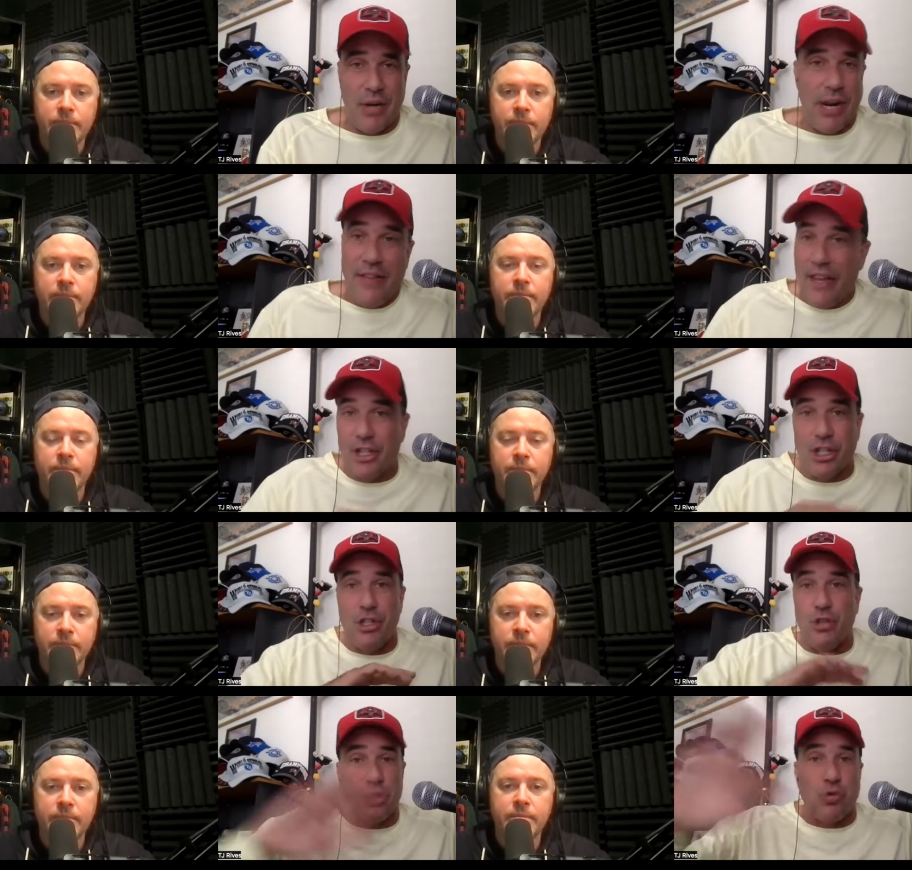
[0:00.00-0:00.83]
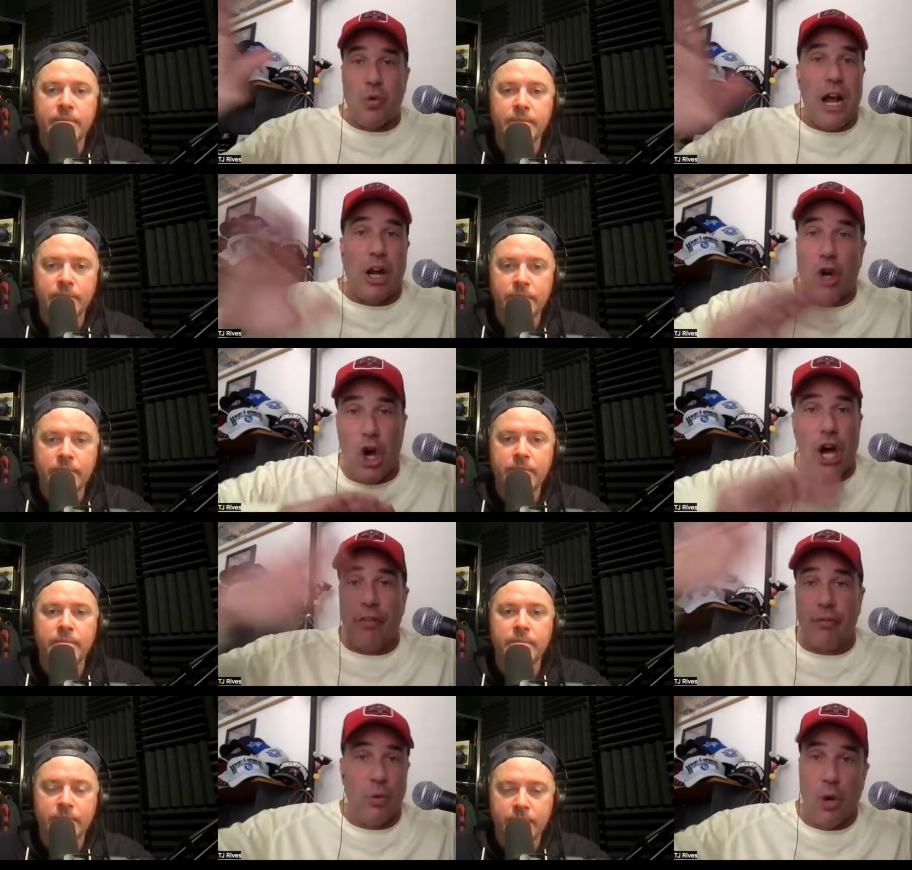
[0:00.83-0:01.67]
Speaker 1: And they just, you just rock
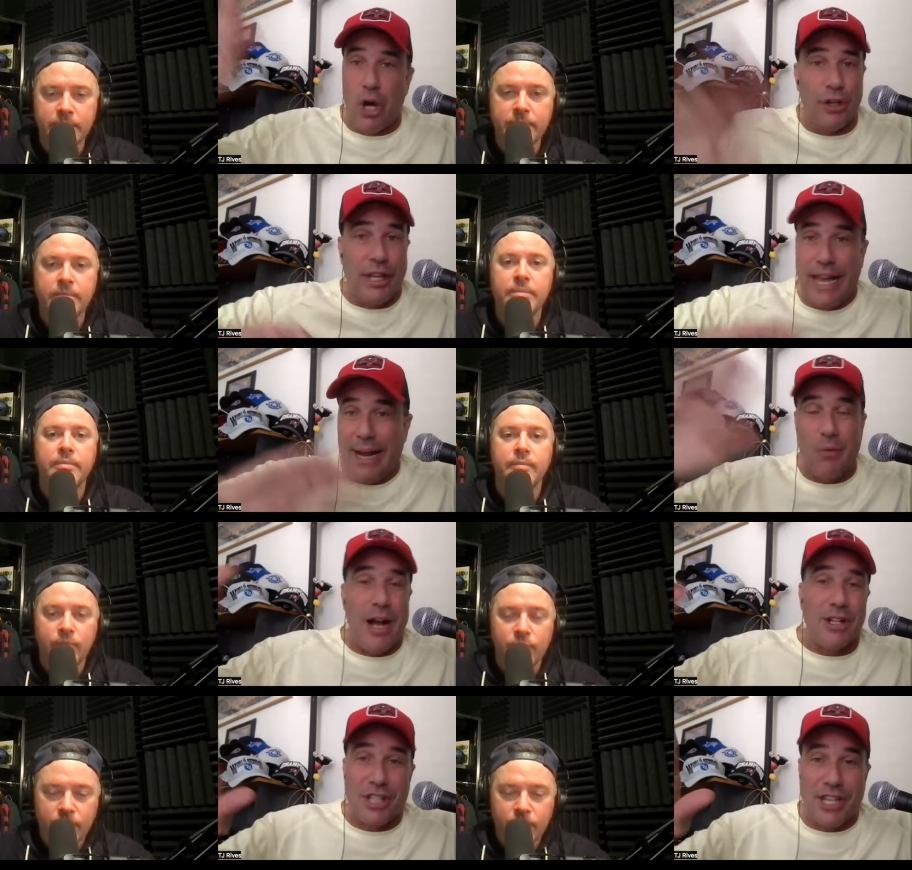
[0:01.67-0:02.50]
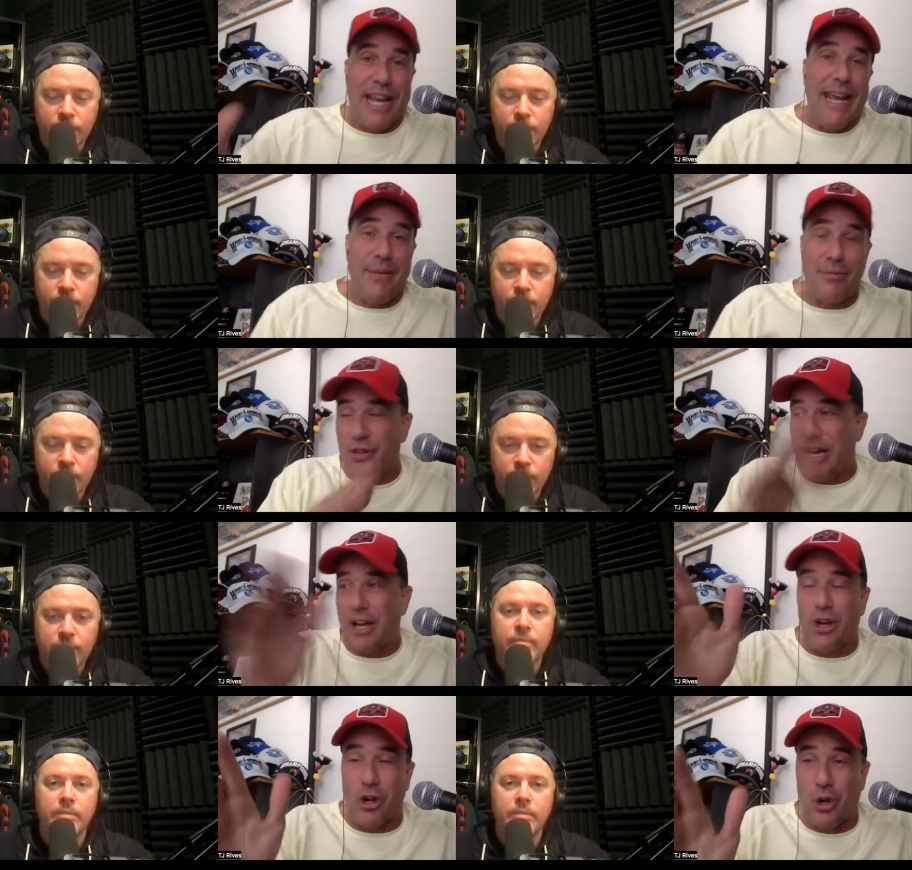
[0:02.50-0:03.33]
on through all the game, watch the games. You
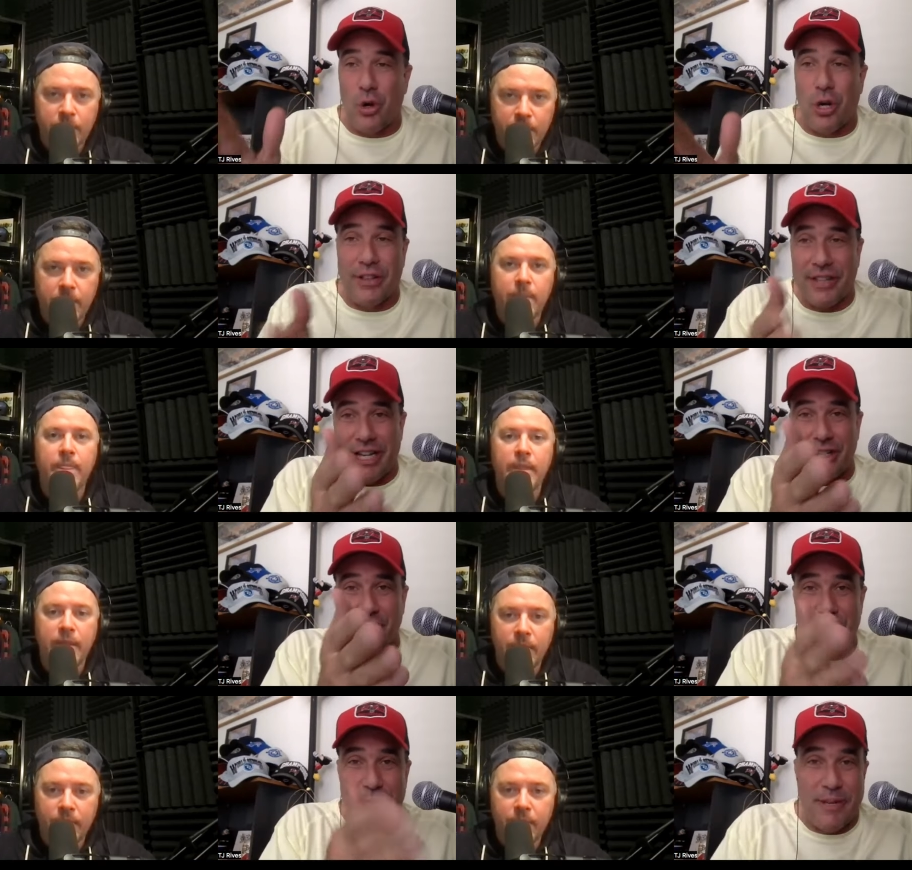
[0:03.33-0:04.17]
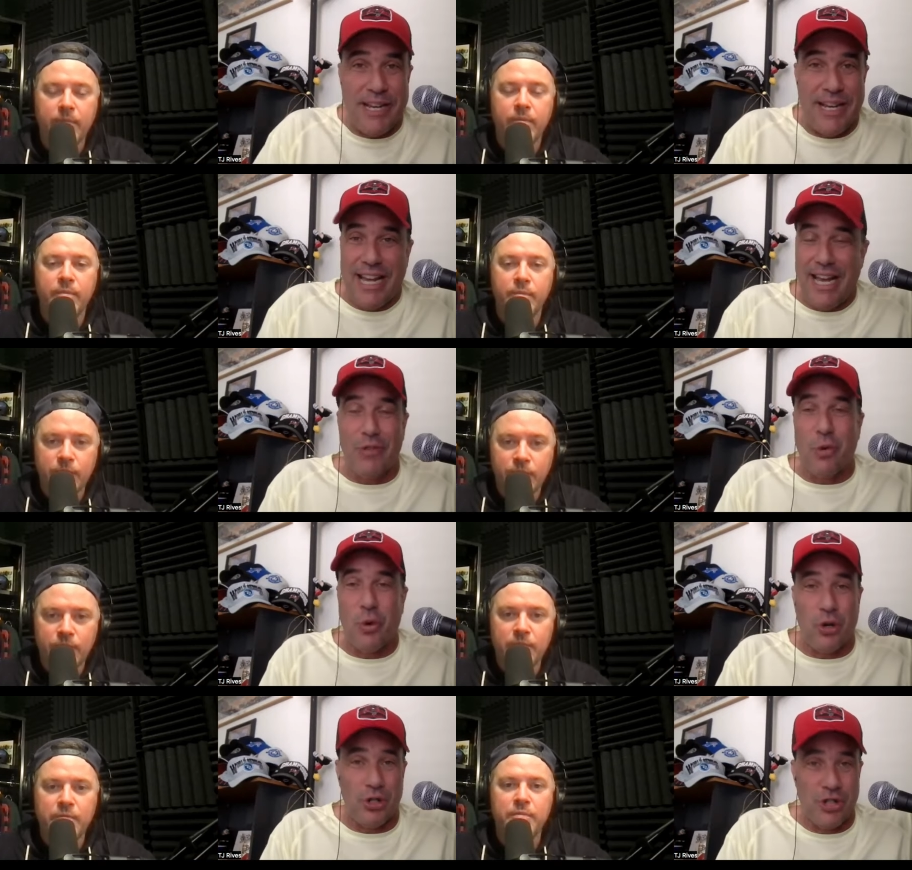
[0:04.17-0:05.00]
got it all going at the S G P N
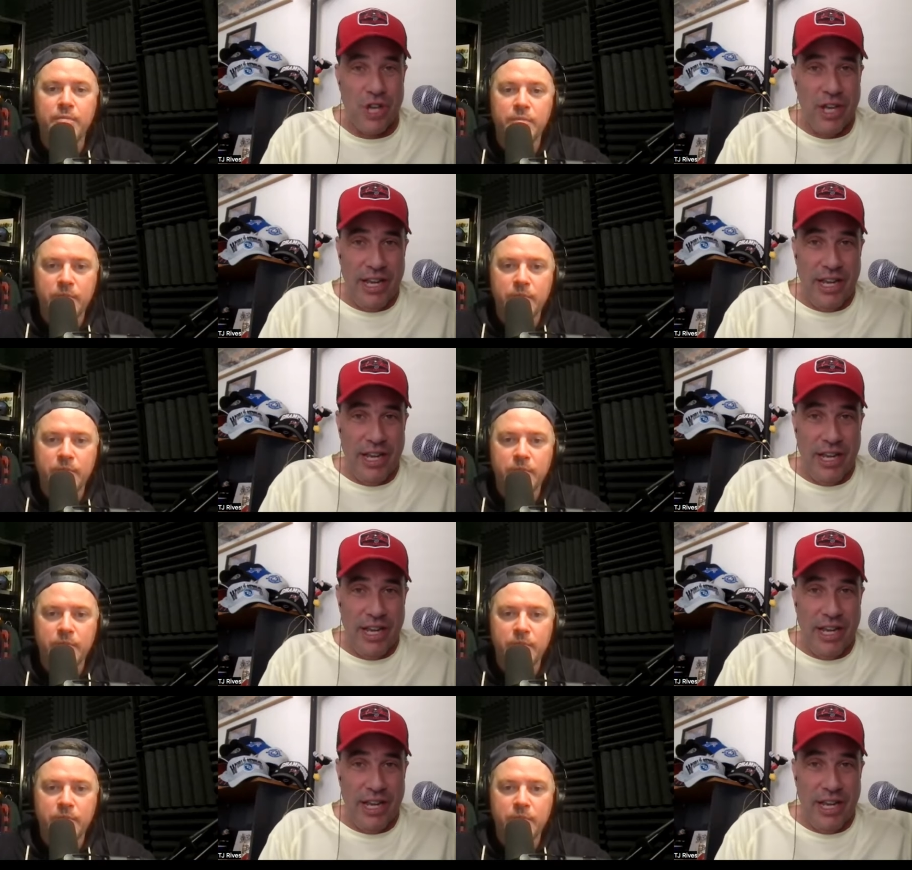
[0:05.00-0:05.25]
headquarters.